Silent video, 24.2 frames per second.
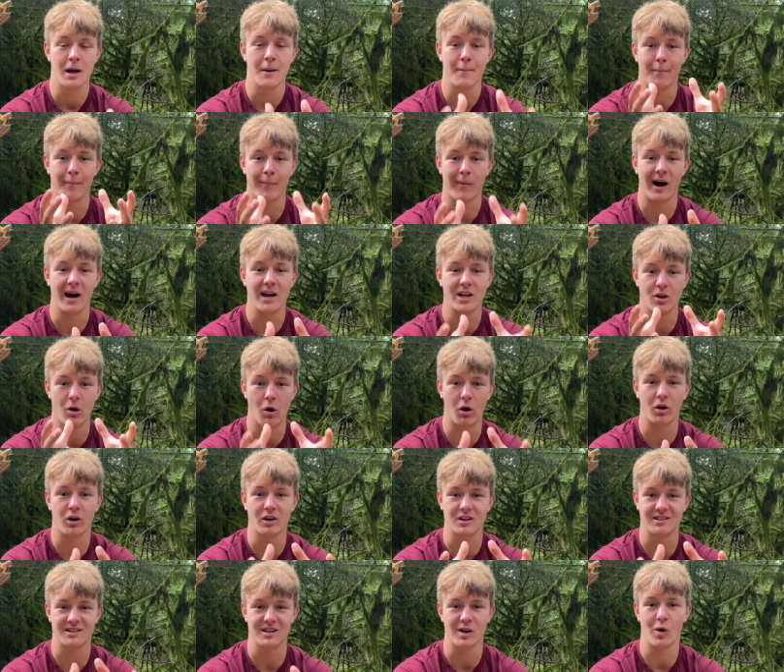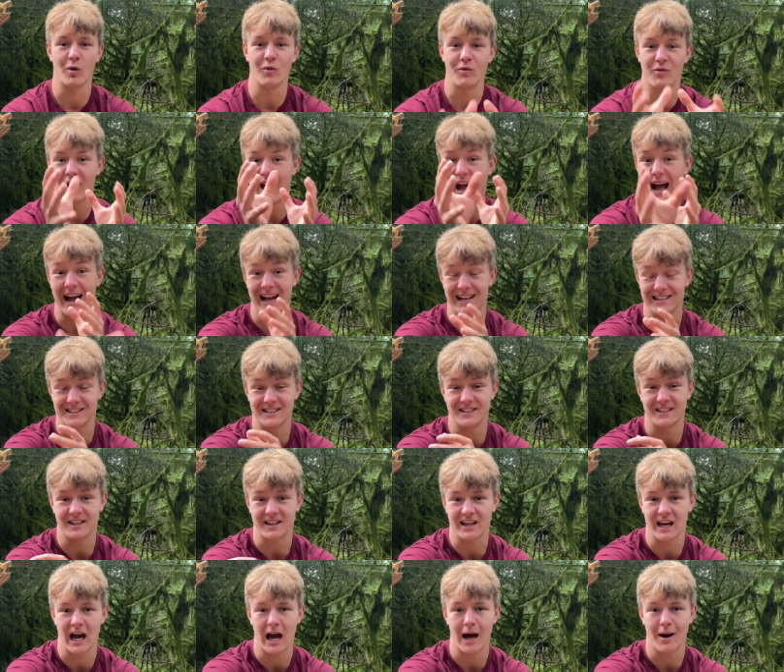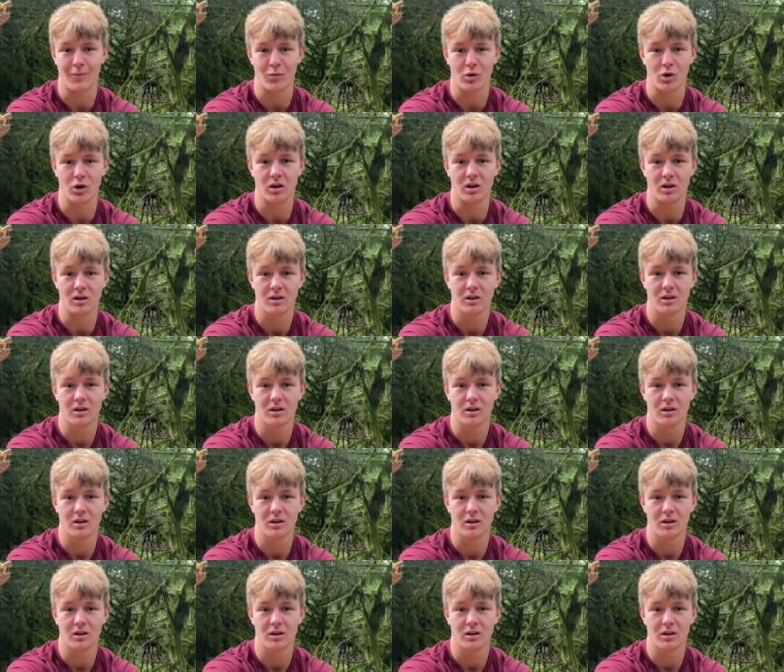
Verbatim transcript: my younger self as the camera.